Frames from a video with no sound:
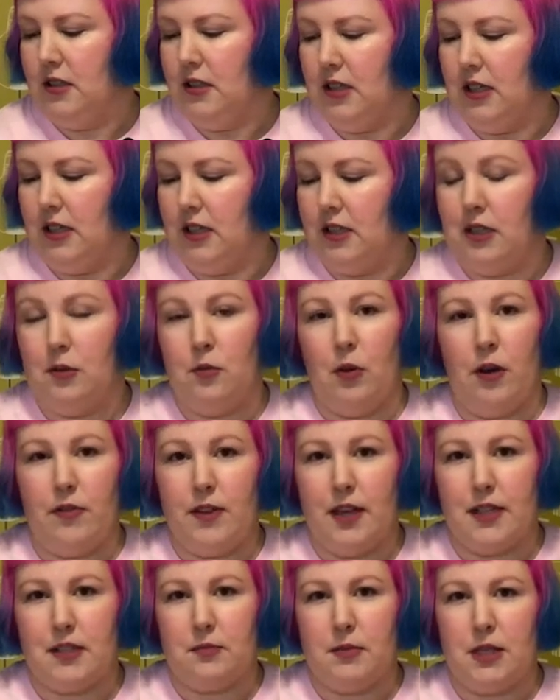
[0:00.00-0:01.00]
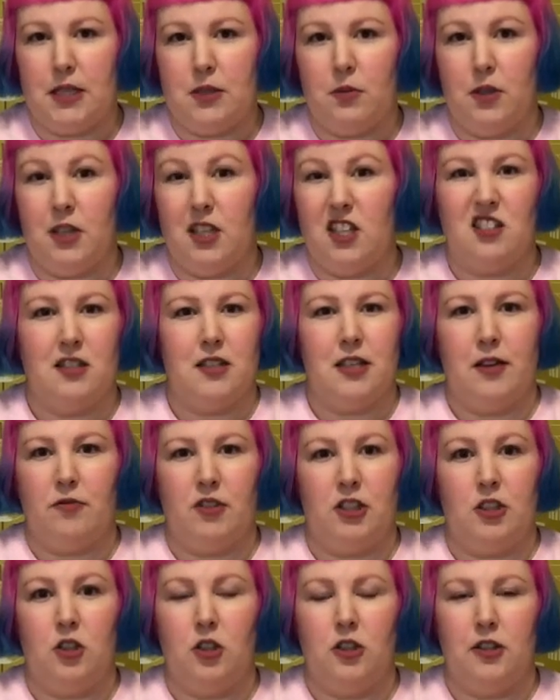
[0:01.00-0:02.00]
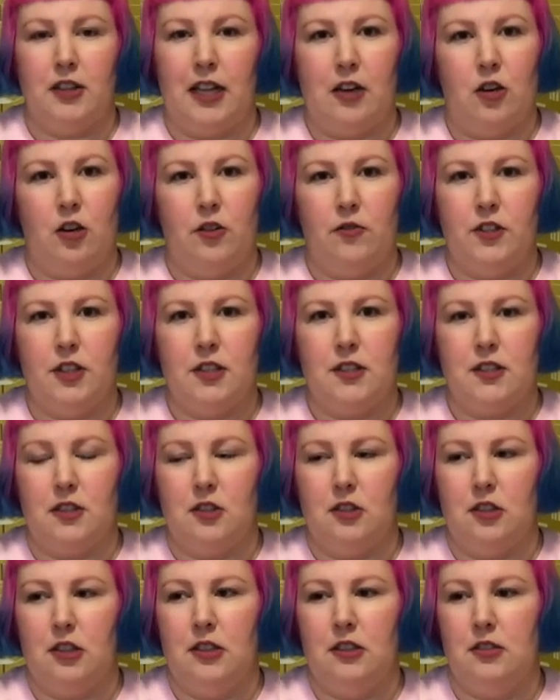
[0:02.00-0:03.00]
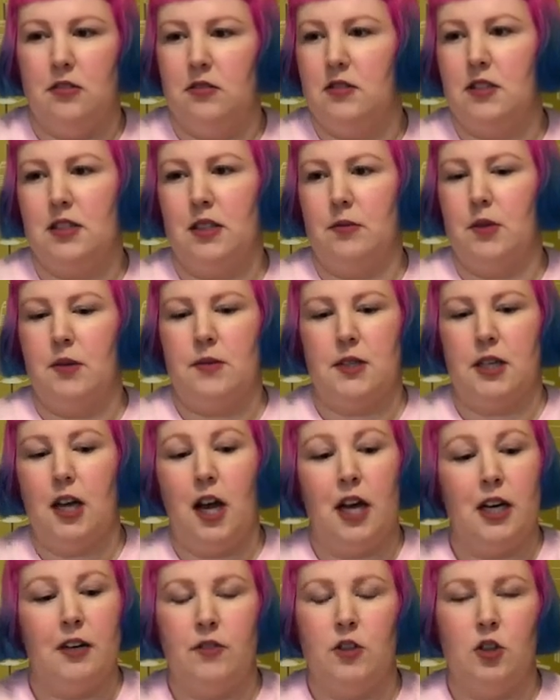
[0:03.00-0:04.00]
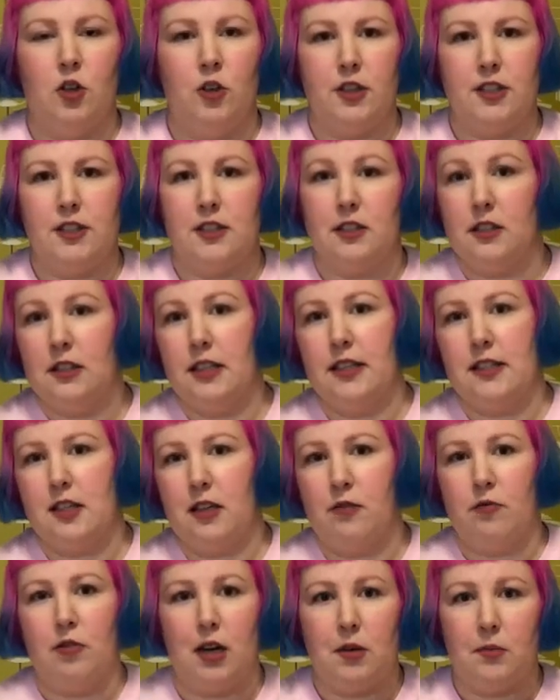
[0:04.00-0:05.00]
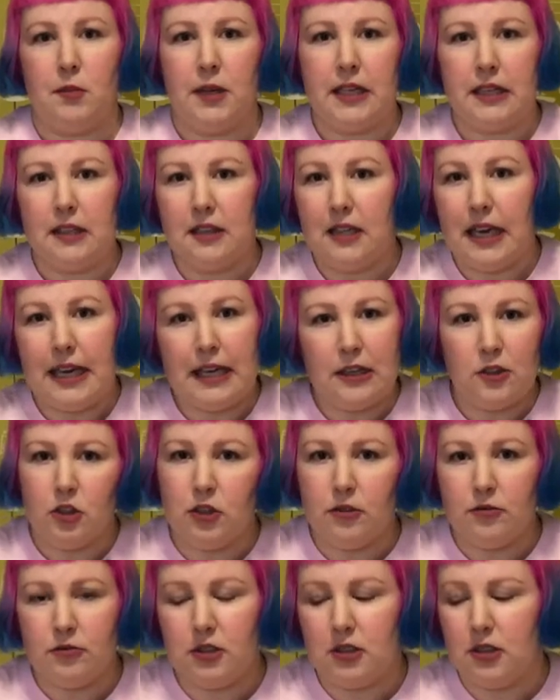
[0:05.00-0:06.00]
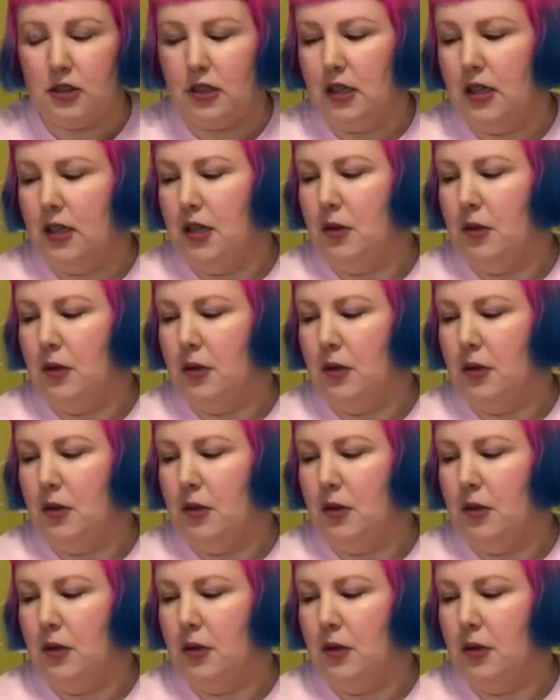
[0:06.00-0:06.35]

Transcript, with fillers: uh, the 1000 piece one, it's definitely not that obvious. Or sometimes I can't even notice it unless I run my hand over it.